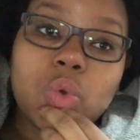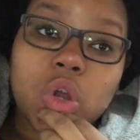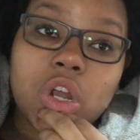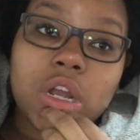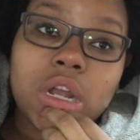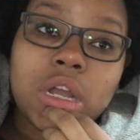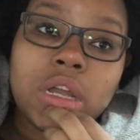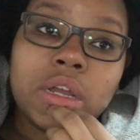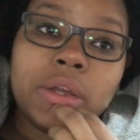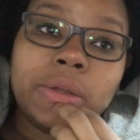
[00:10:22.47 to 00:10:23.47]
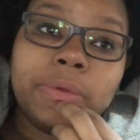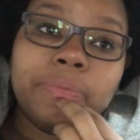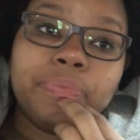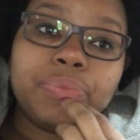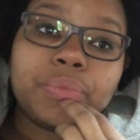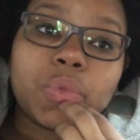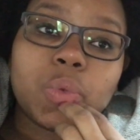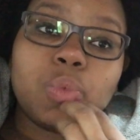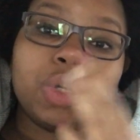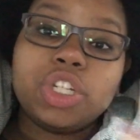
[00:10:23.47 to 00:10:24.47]
were
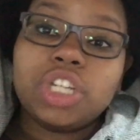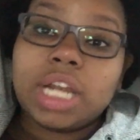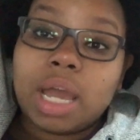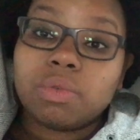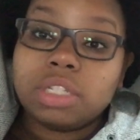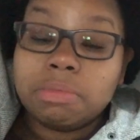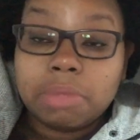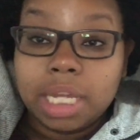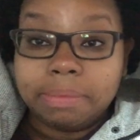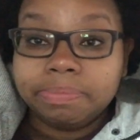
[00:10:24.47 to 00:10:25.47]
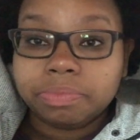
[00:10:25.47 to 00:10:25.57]
reaching out to me.